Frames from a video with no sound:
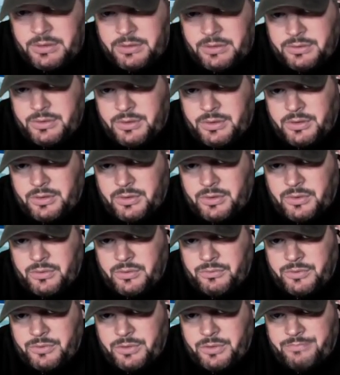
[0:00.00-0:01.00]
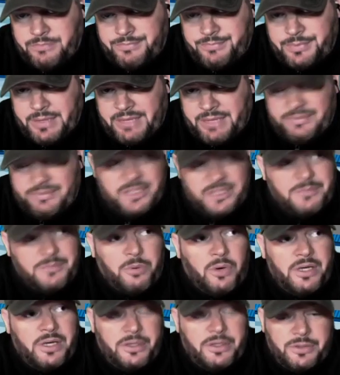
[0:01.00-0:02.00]
So you're at this
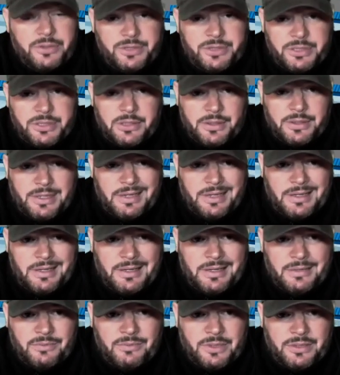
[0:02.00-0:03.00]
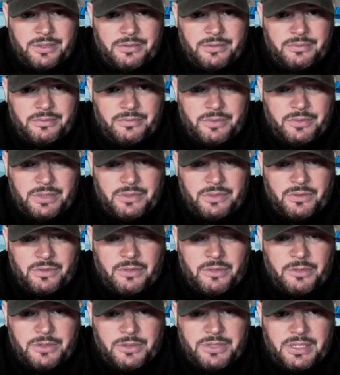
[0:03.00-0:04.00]
point, you're just looking at what
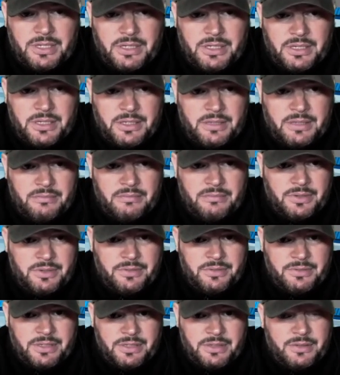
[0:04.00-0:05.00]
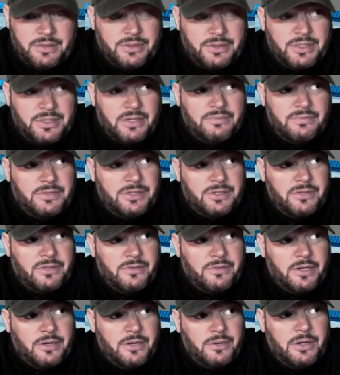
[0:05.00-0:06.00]
Cuomo's saying, and you're thinking to yourself, this could
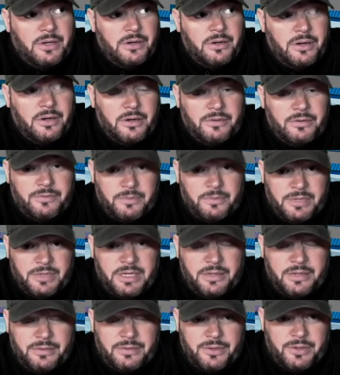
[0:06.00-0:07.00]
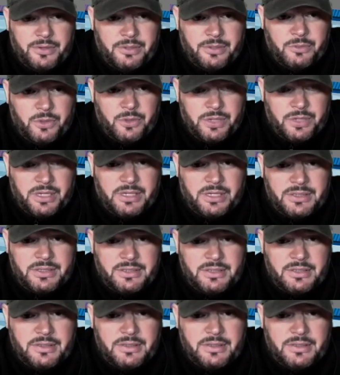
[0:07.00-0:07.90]
very well go for me 30 more days.